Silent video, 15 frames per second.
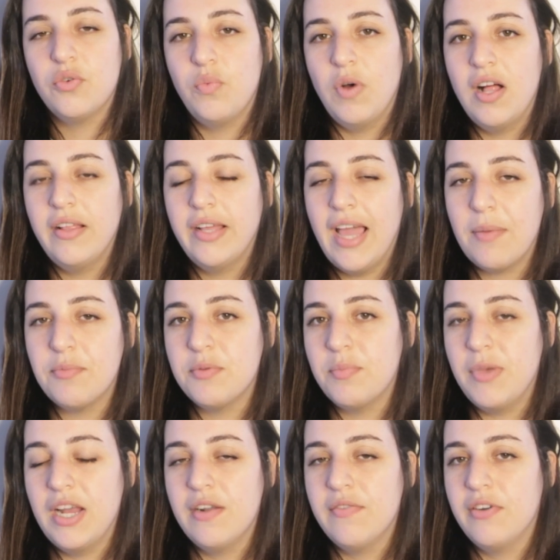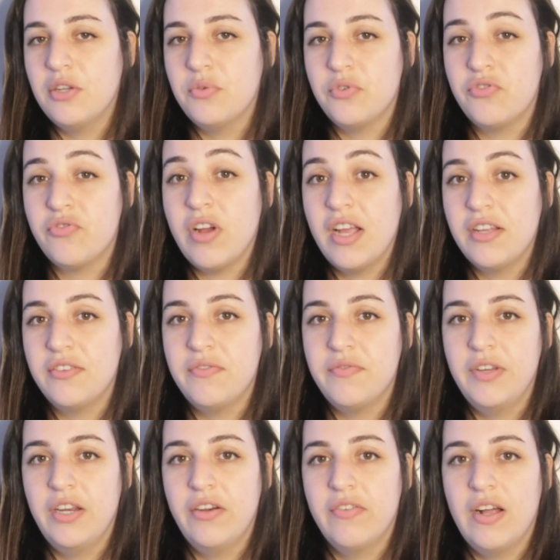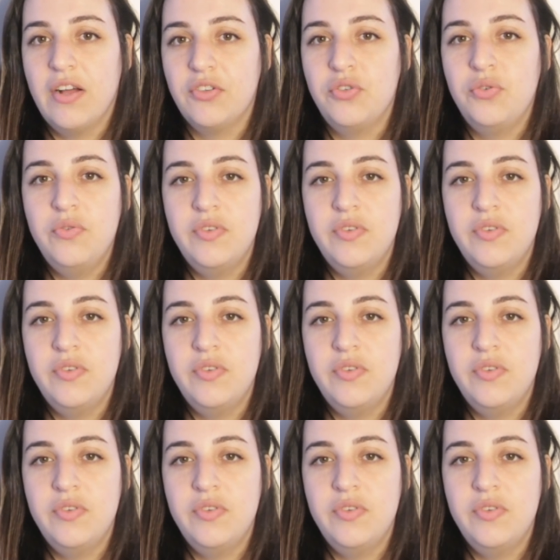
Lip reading: while Captain Bielefeldt was trying to figure out who